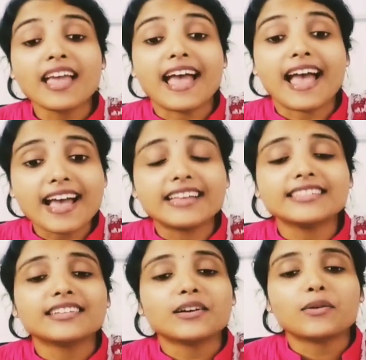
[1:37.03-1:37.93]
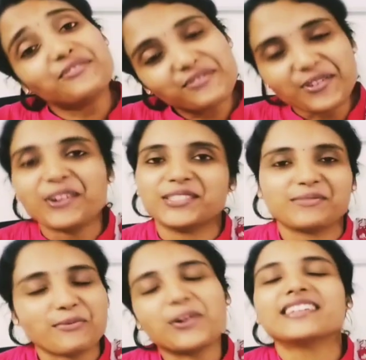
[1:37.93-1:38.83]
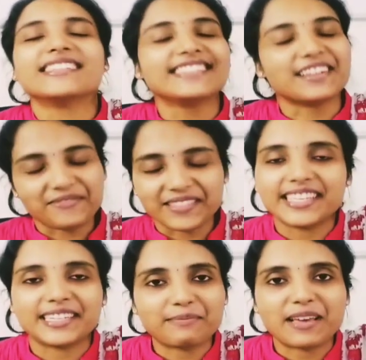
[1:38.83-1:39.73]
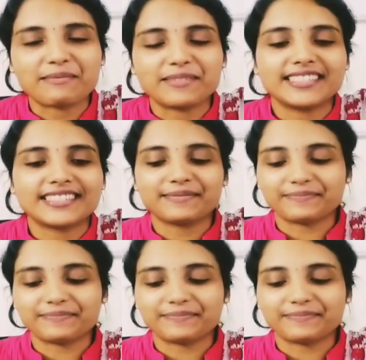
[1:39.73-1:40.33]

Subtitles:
And of course, what is Griffith's experiment?